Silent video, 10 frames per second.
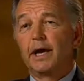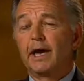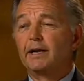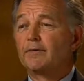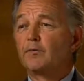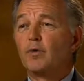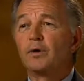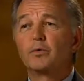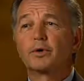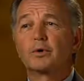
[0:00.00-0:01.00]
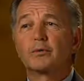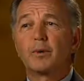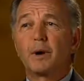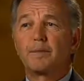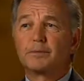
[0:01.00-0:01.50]
and if one were to
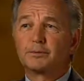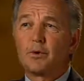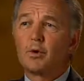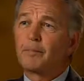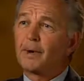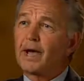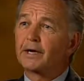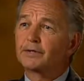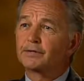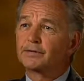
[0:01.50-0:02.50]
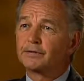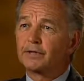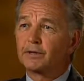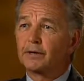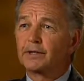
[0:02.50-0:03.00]
smoke a package of
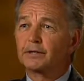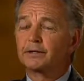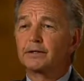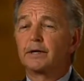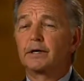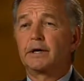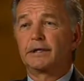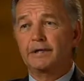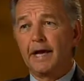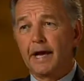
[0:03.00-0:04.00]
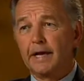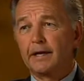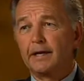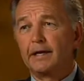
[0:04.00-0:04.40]
cigarettes a day,